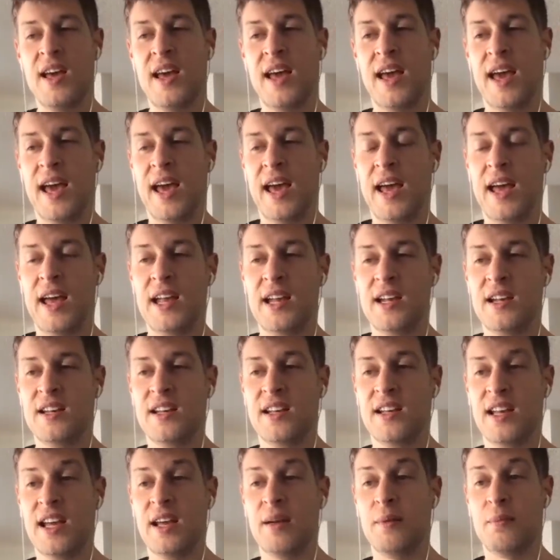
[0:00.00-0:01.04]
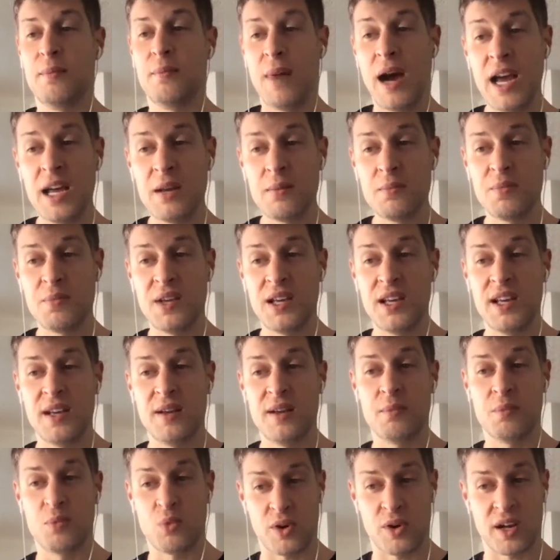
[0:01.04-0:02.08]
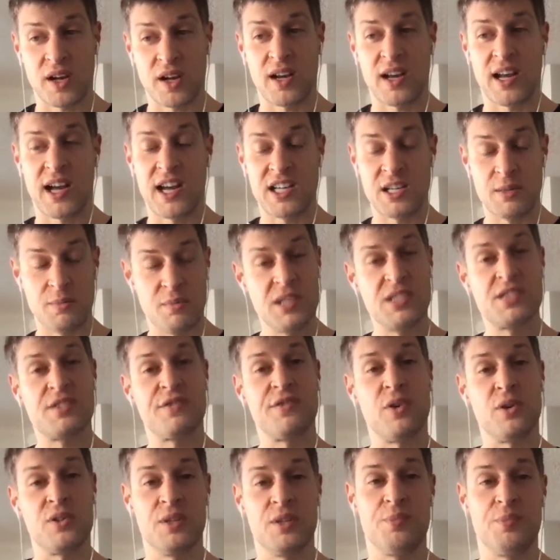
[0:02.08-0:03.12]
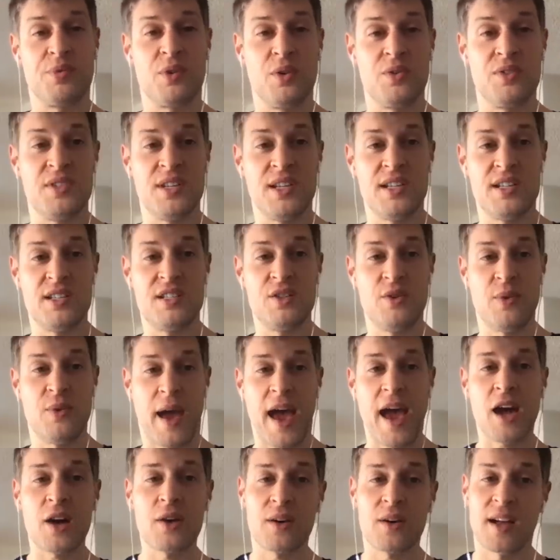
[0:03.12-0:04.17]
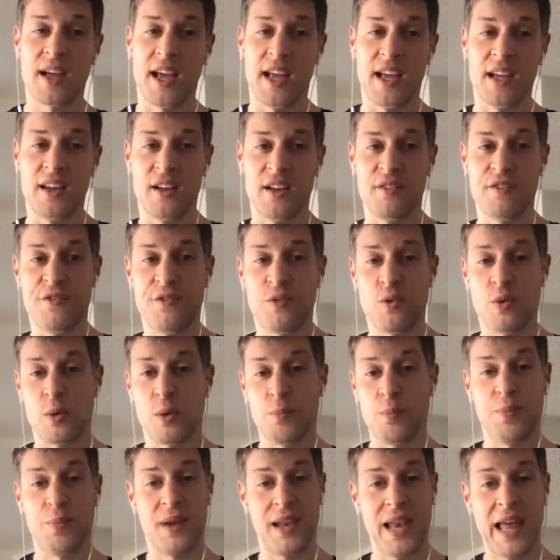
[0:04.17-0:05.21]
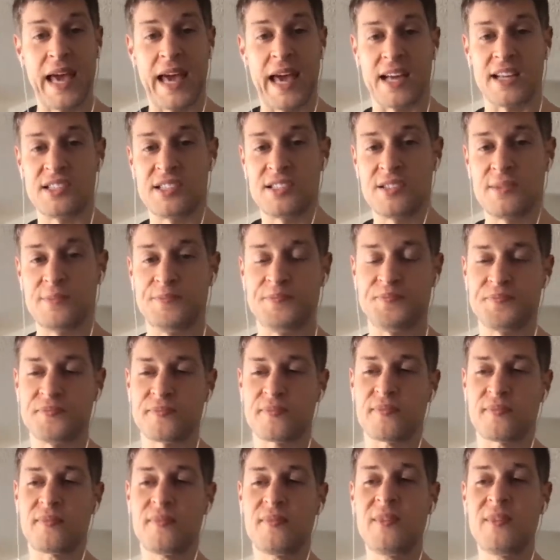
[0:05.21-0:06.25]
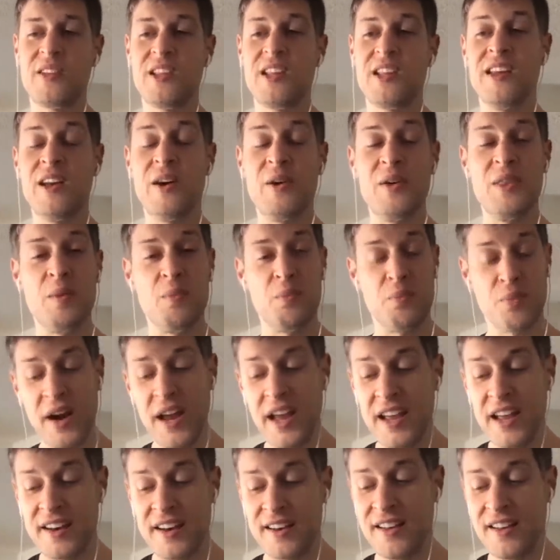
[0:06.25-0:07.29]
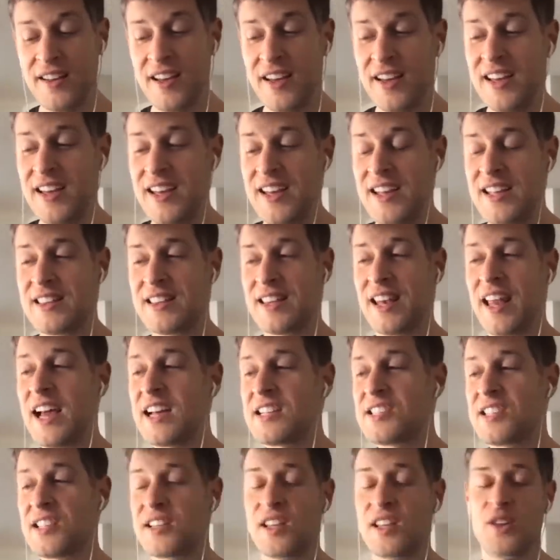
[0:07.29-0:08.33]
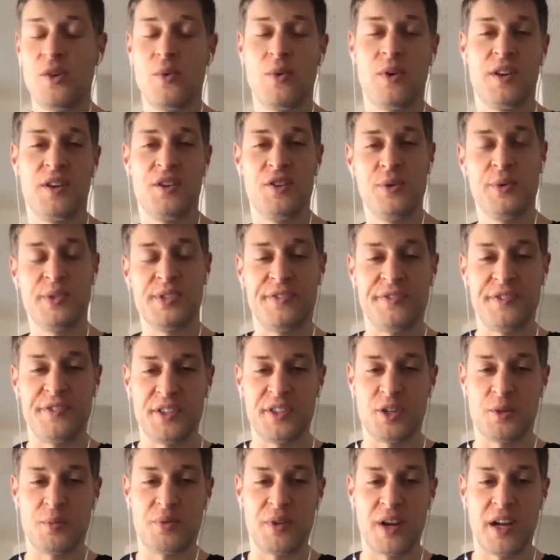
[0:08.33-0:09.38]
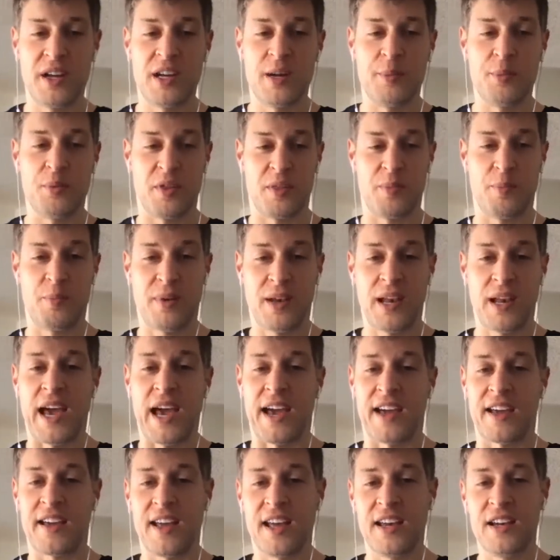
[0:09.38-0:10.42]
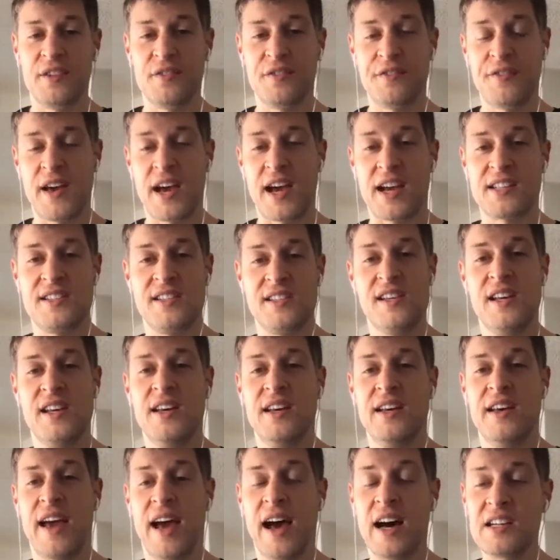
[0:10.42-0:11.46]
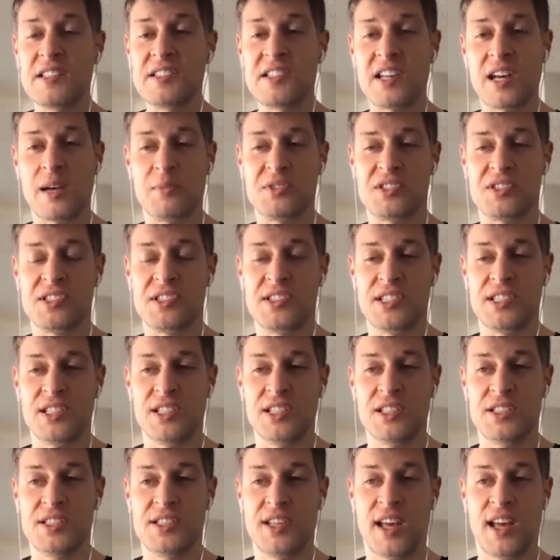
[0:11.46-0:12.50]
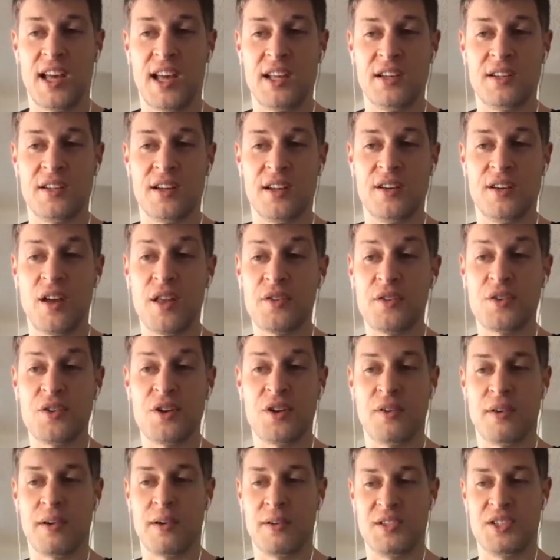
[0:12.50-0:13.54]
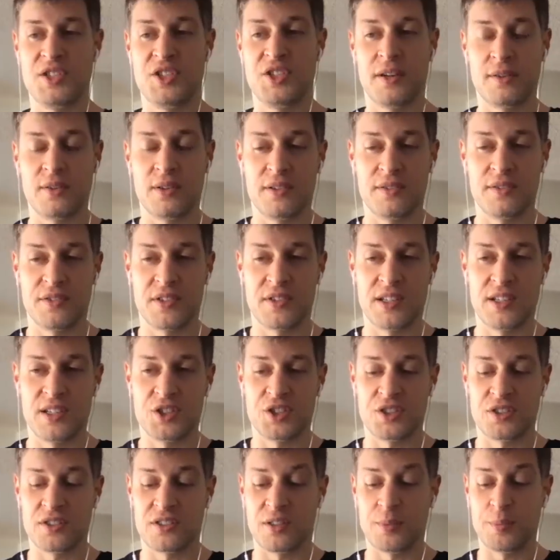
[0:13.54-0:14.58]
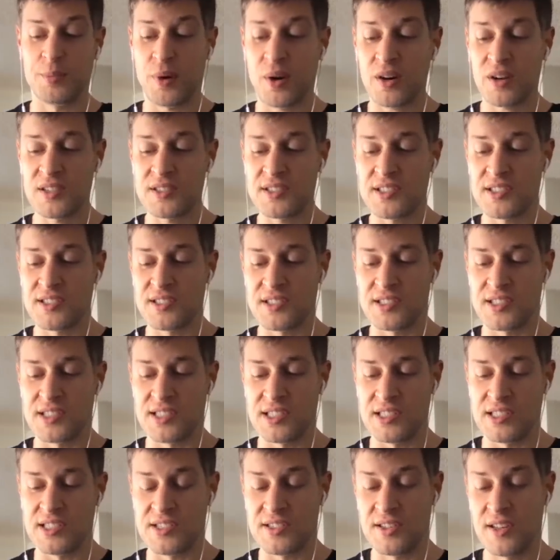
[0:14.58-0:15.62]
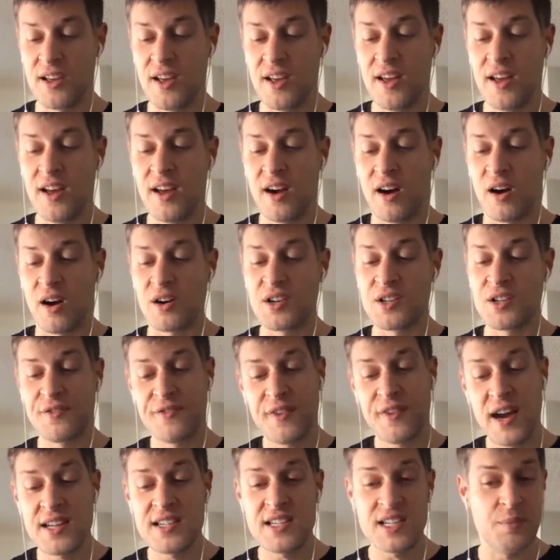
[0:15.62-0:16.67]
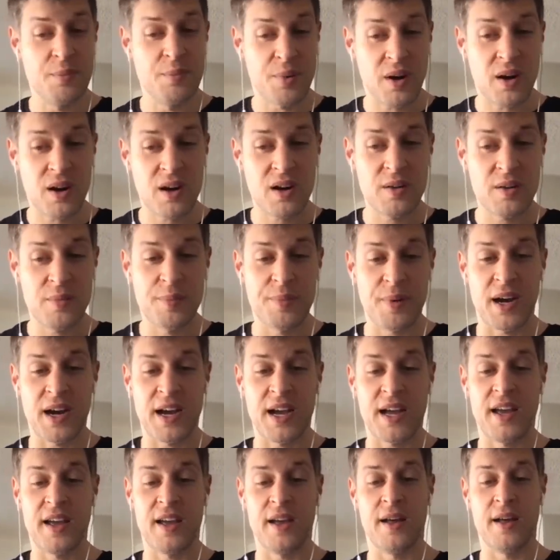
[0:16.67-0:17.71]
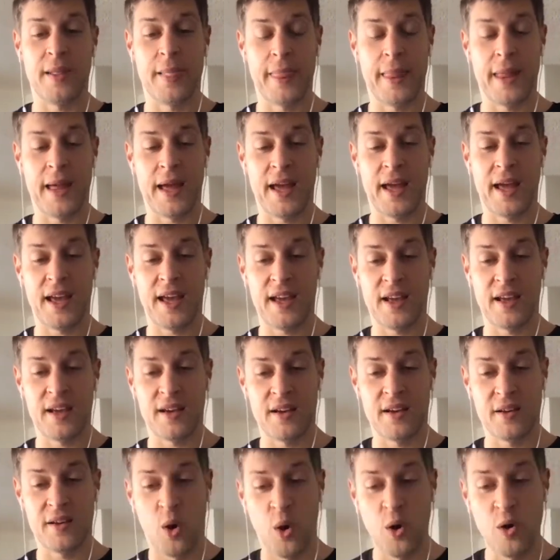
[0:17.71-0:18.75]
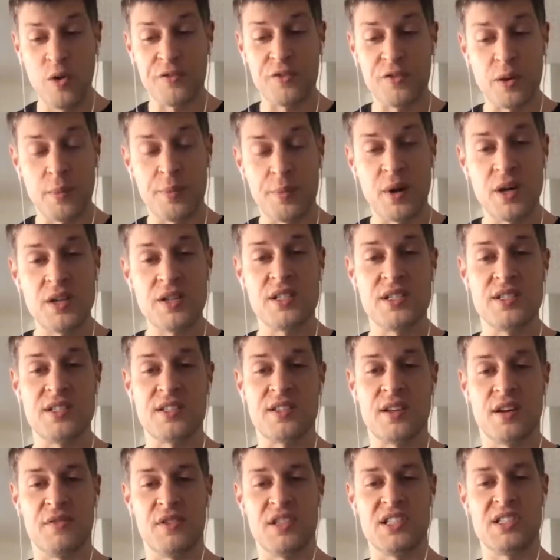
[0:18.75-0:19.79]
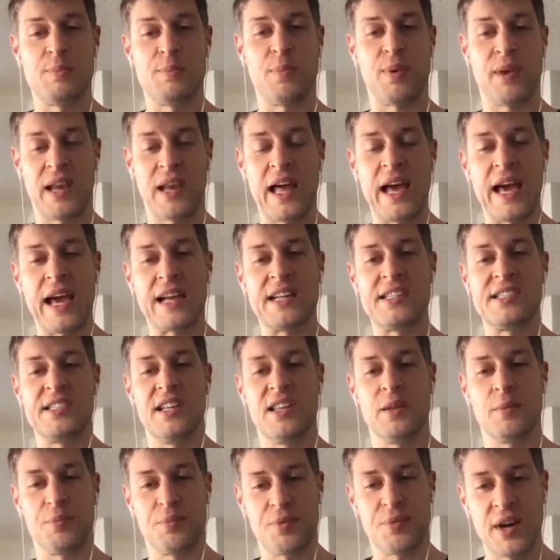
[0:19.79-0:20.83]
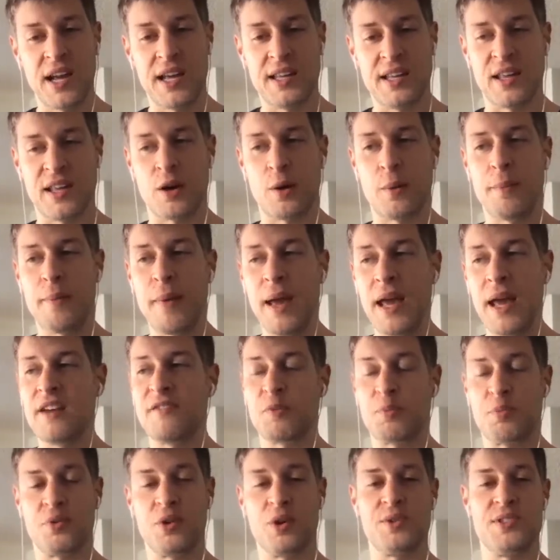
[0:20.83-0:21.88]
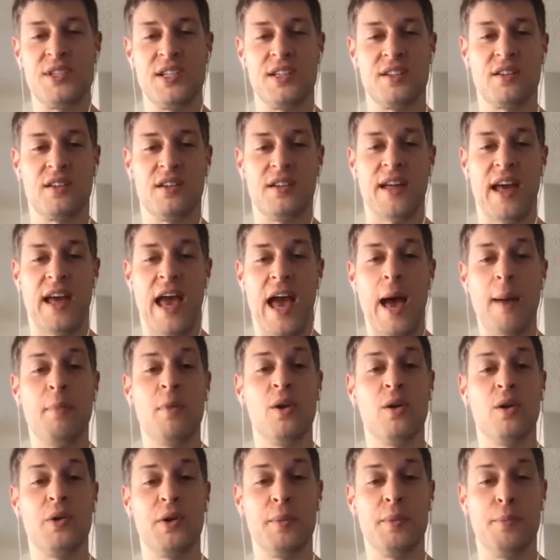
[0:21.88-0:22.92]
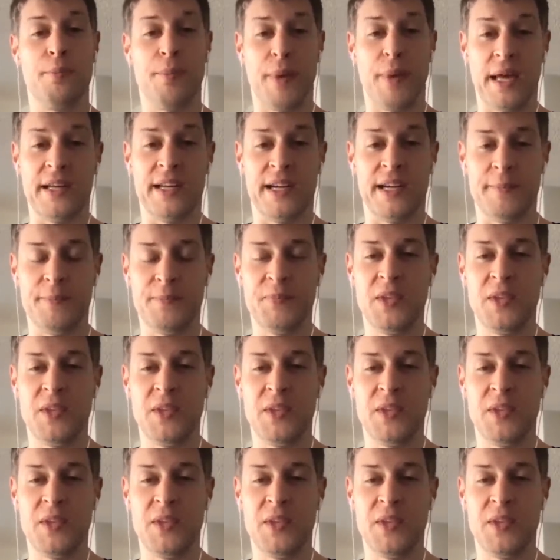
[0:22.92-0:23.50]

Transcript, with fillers: and it might be more inclined a misfolded protein to aggregate and form plaques. Now, in the brain, the last thing that you want to do is fill your brain up with plaque. And in fact, Alzheimer's disease and another neurodegenerative condition called Parkinson's disease are defined in part by a overabundance of these plaques in the brain that are made of a protein called amyloid beta.